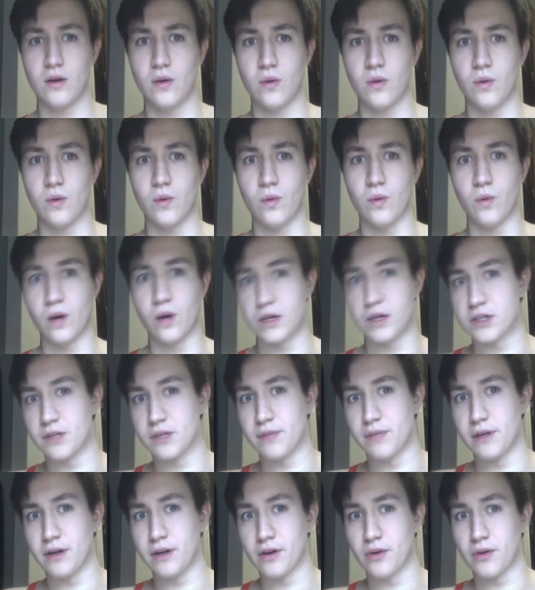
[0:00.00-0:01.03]
What should
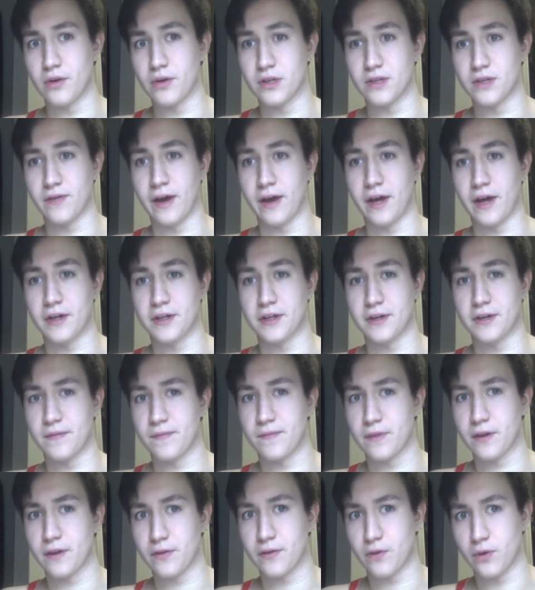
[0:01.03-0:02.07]
be your course of action?
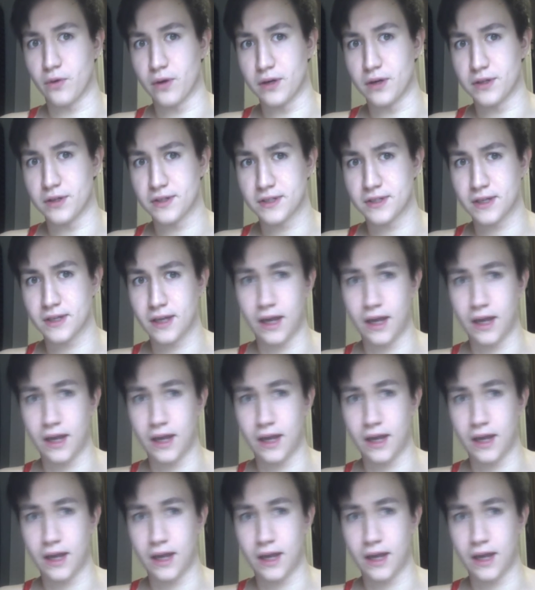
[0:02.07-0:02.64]
Of course,